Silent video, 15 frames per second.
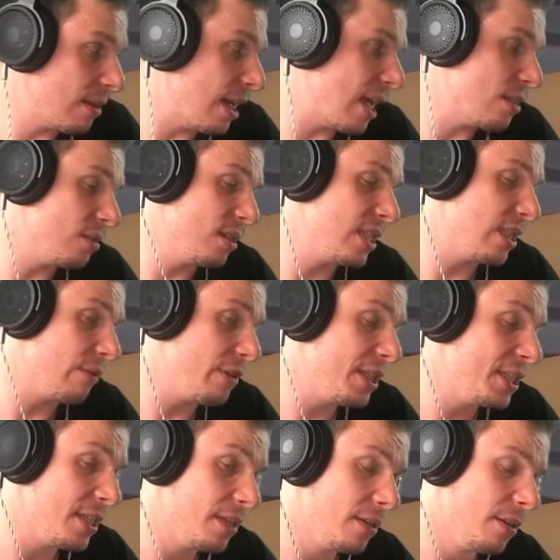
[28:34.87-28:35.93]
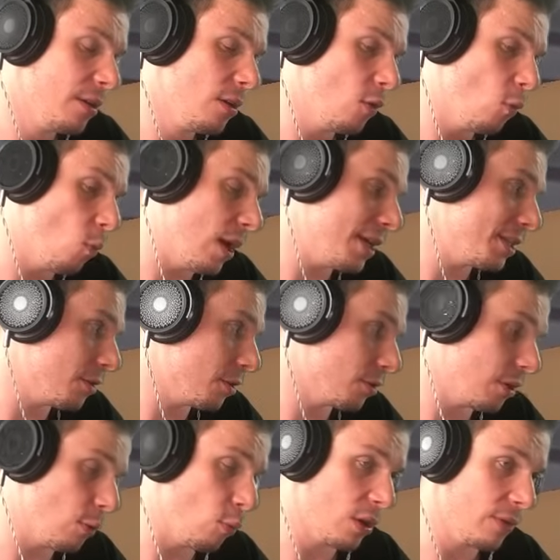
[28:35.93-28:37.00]
I don't see a reason why it's not going
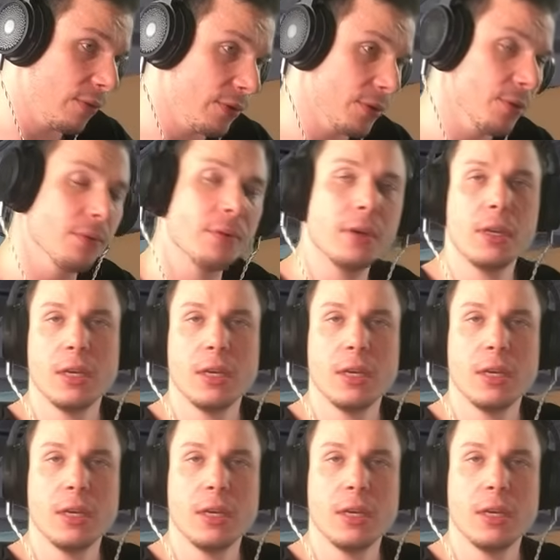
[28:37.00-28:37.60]
to work for you.